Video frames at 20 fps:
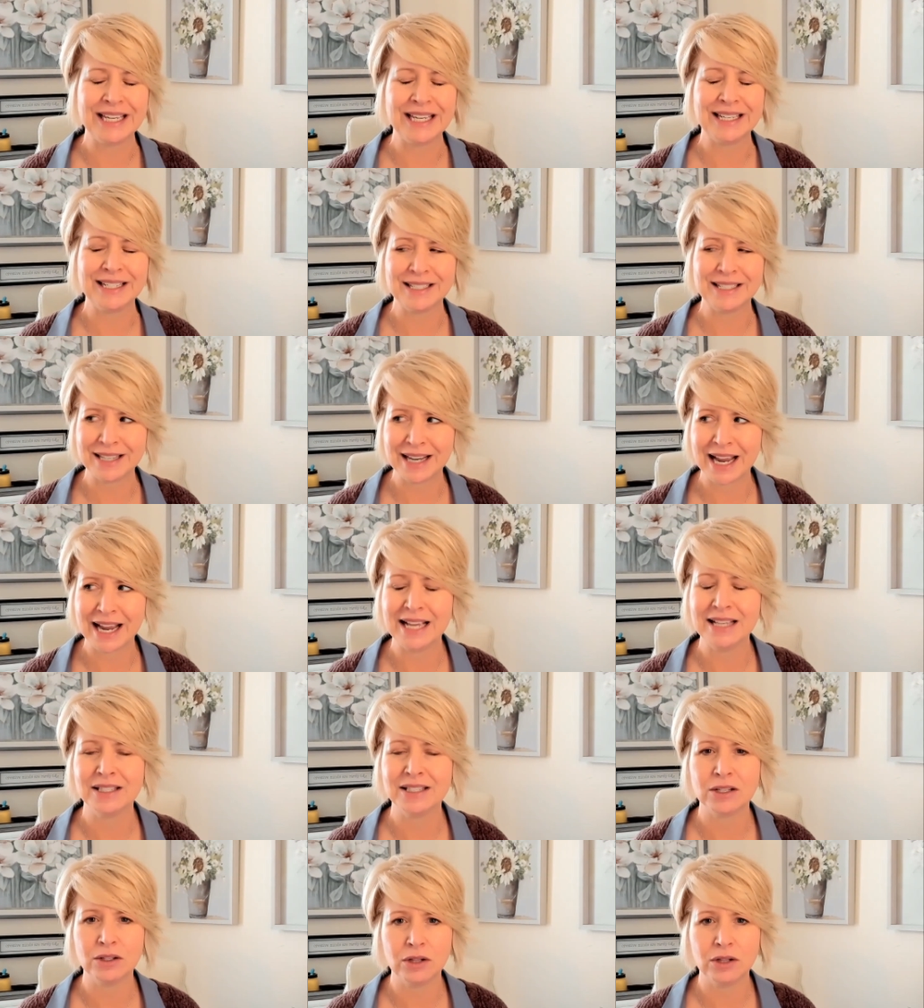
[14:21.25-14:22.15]
It
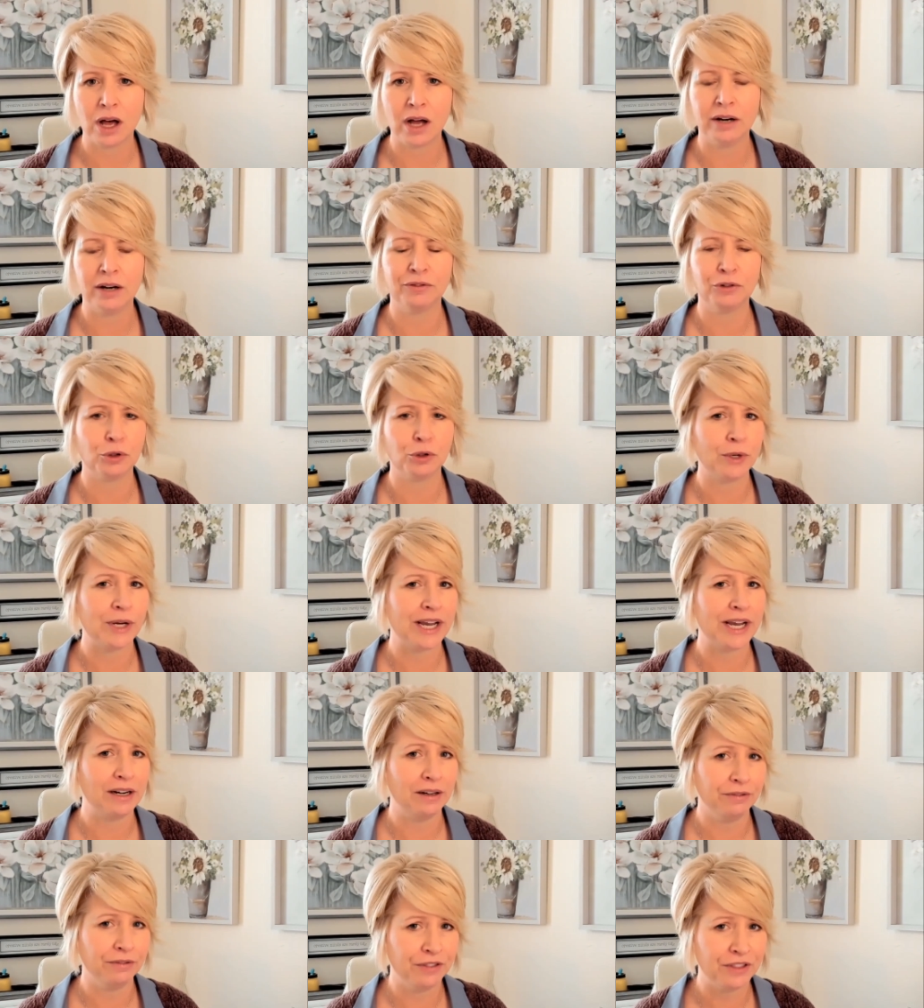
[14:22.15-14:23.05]
takes a lot of
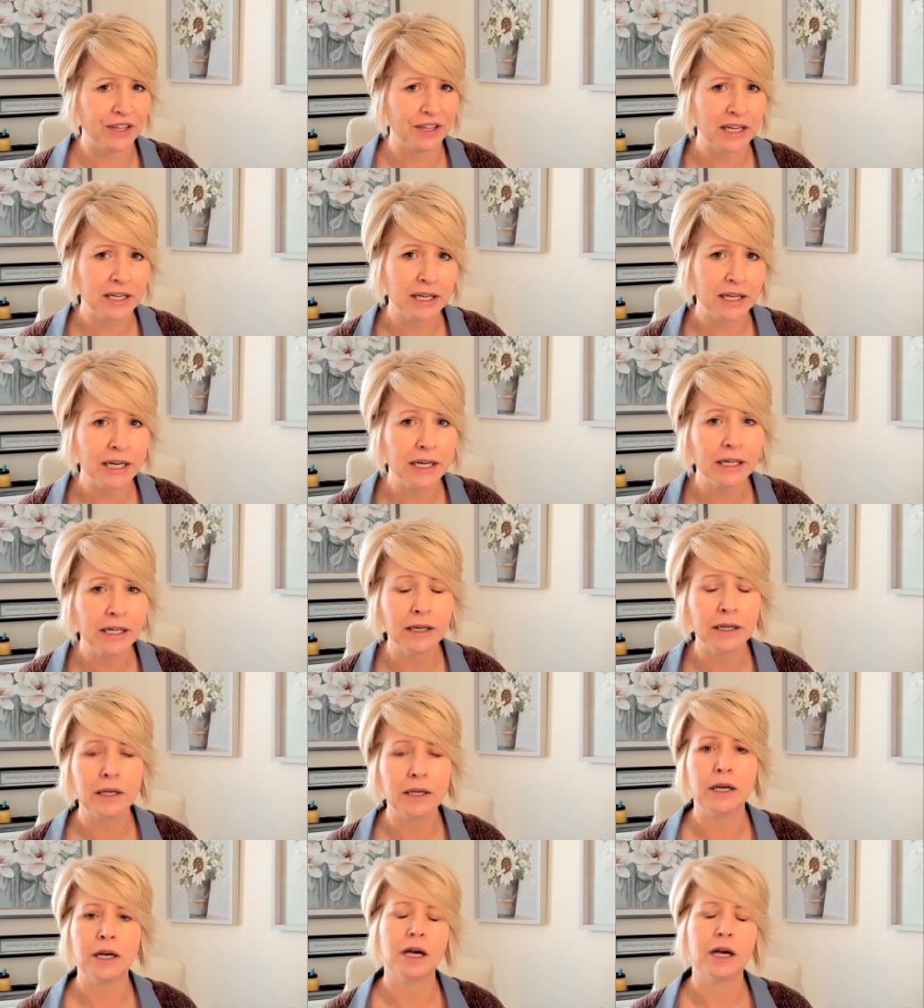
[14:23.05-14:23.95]
creative thinking
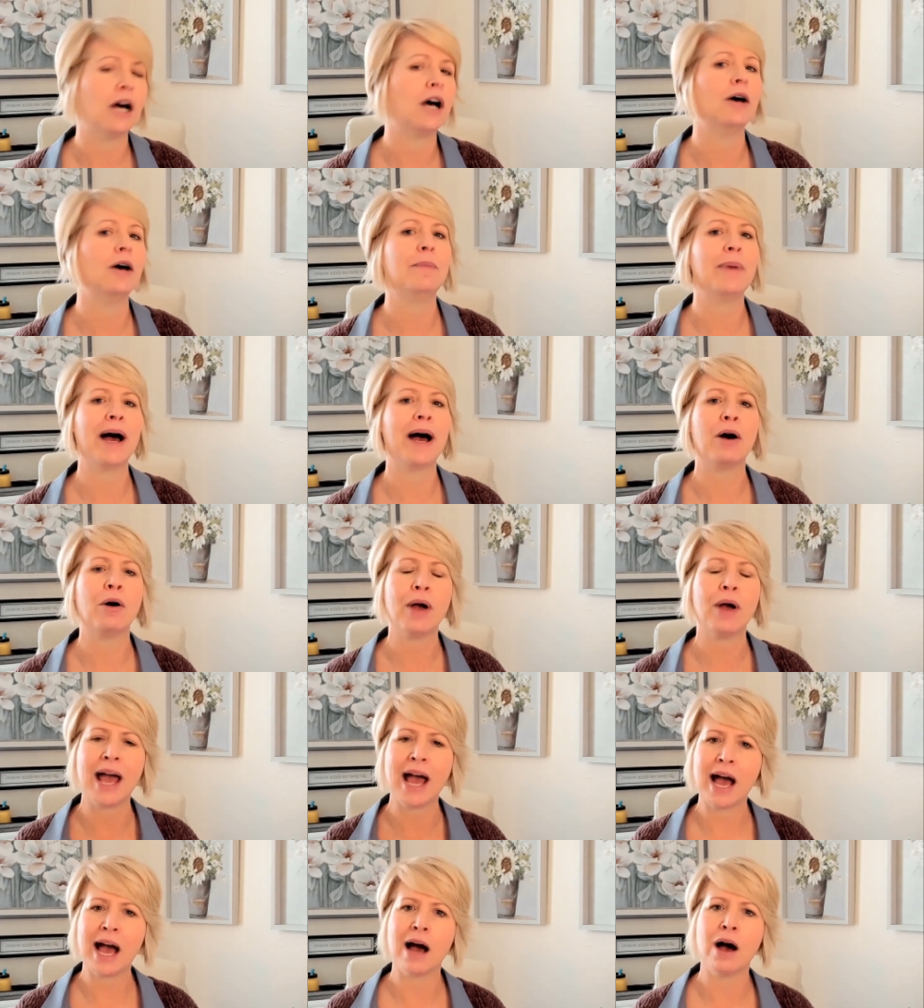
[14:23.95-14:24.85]
about
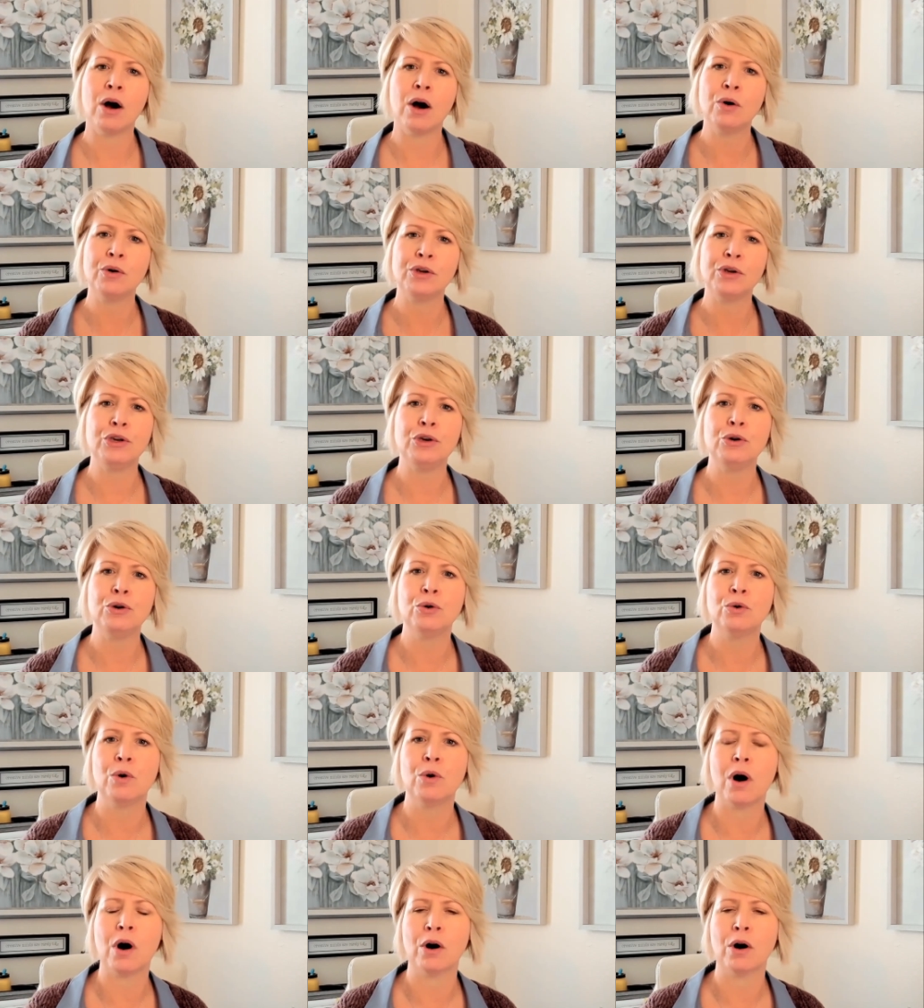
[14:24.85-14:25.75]
how
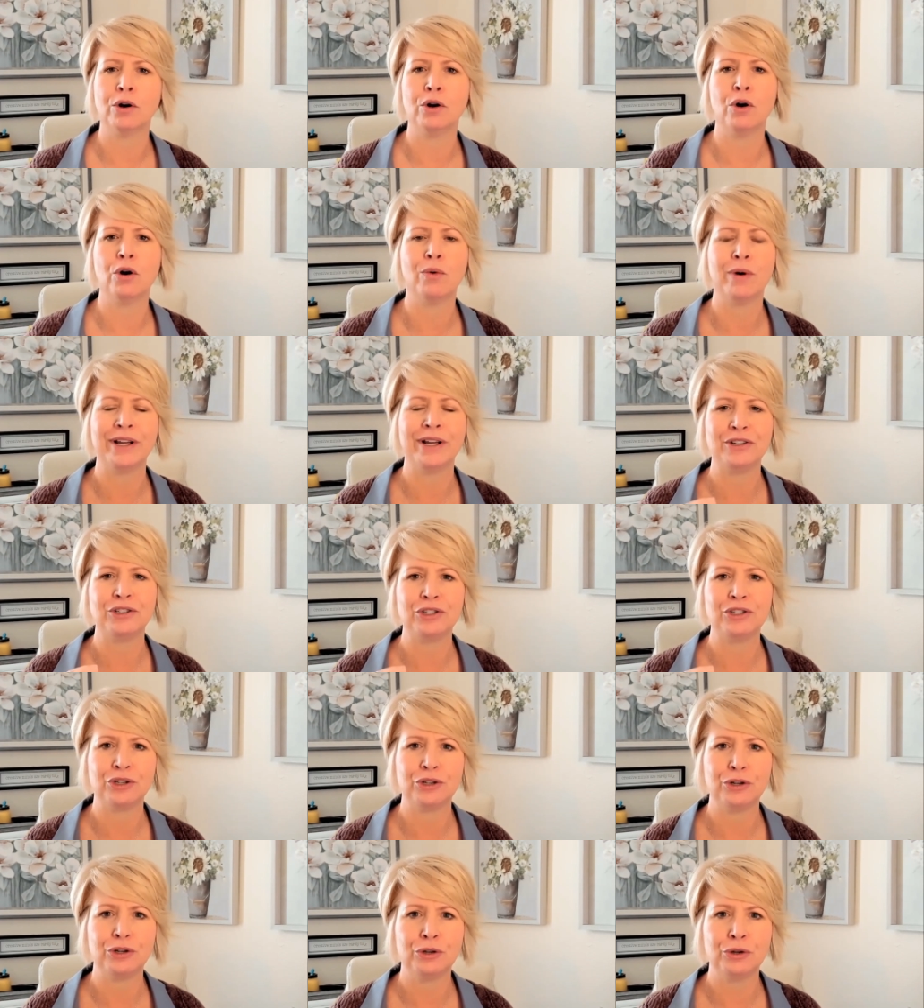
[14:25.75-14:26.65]
you are going
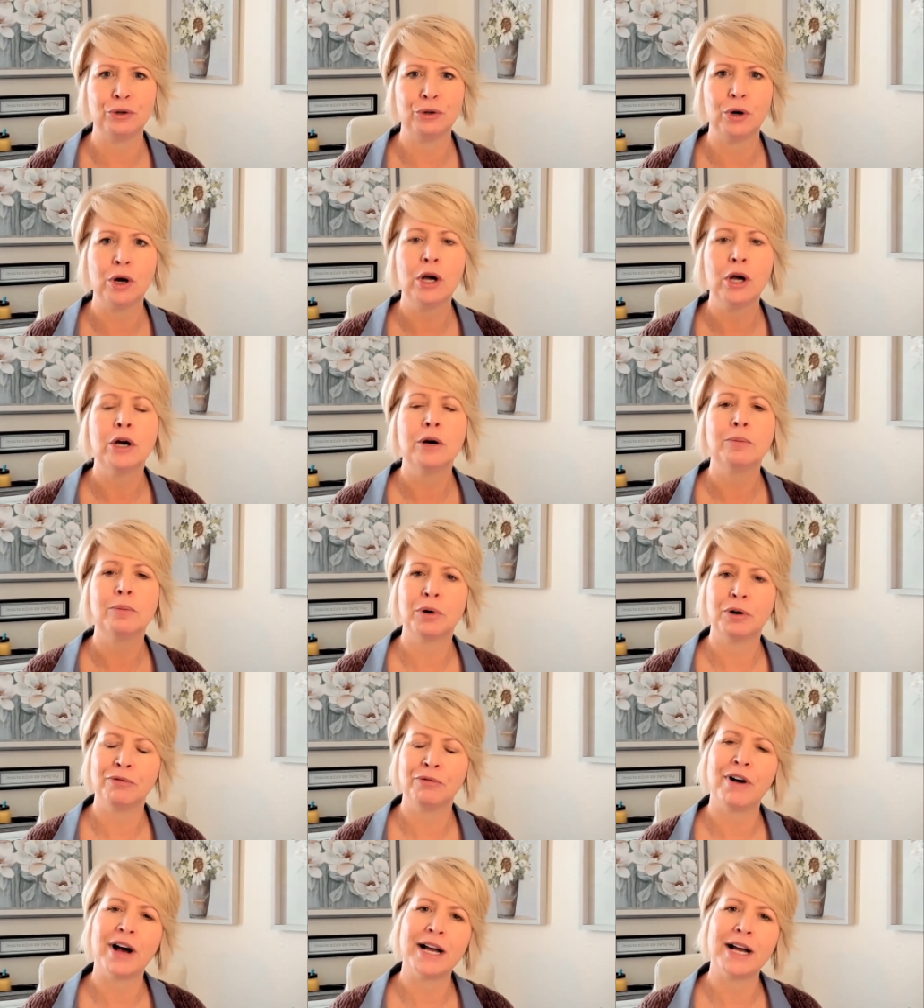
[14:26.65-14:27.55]
to
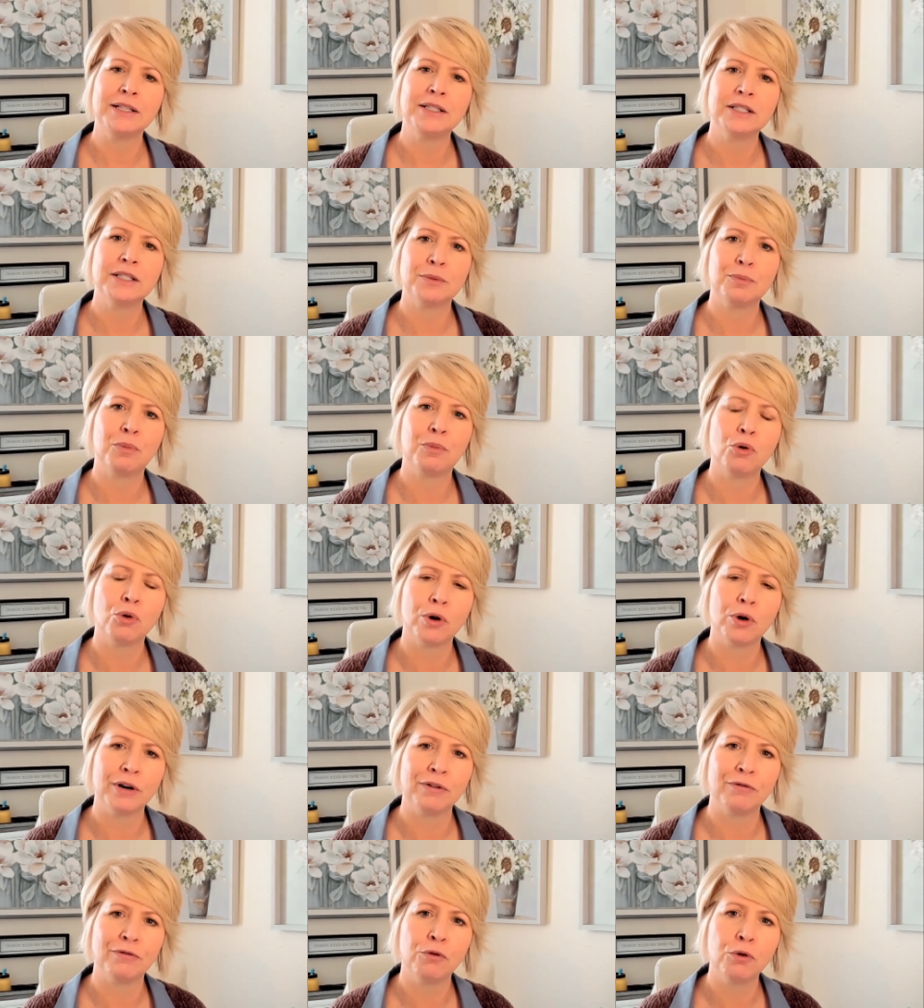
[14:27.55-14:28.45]
provide
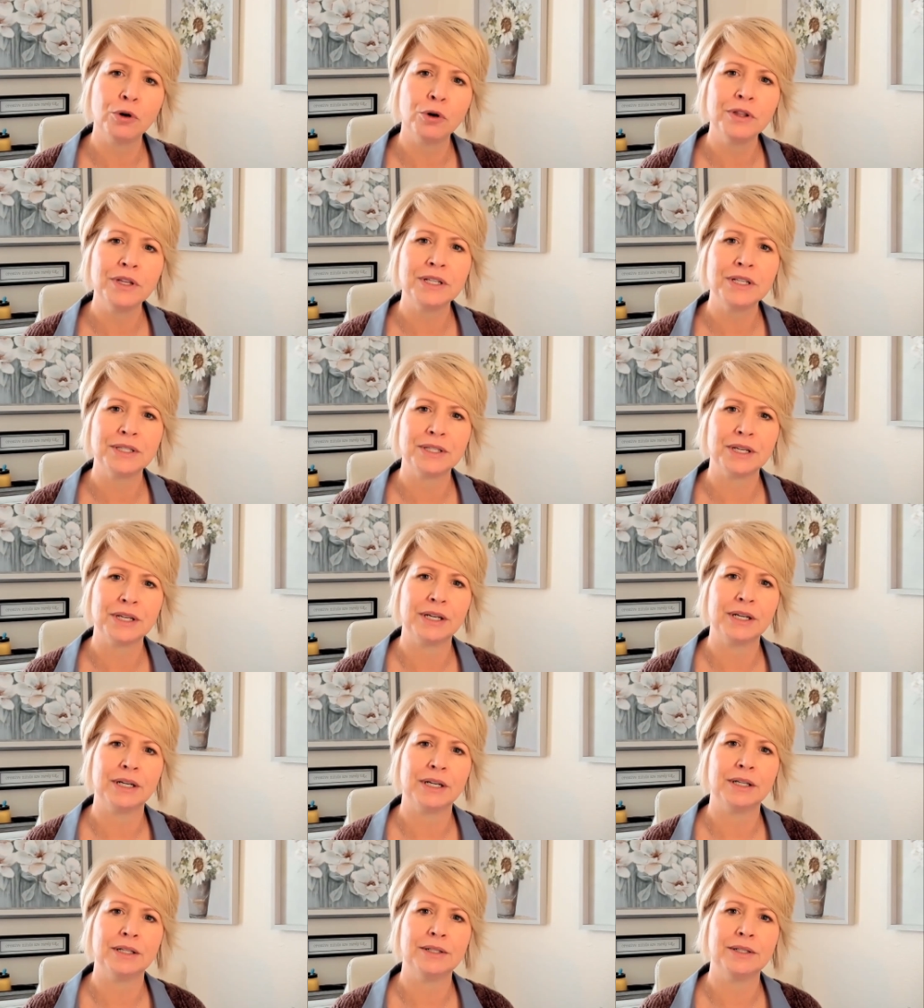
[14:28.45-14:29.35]
support for these
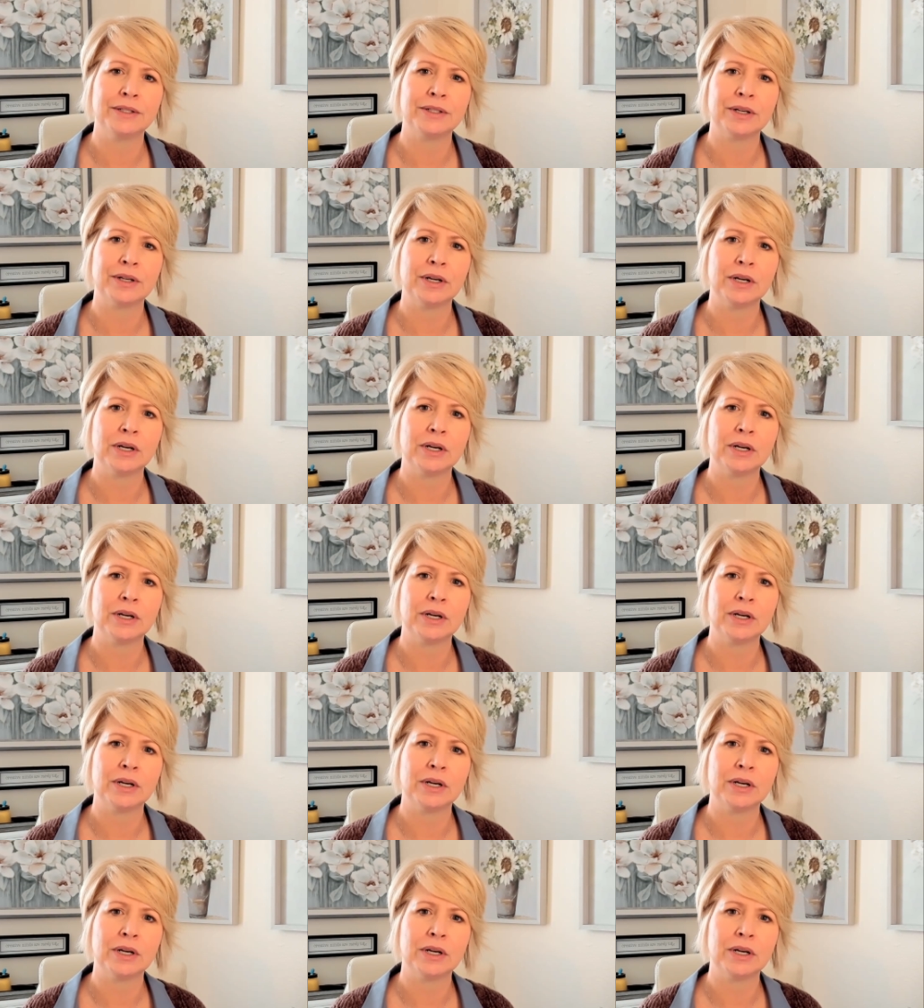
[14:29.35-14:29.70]
kids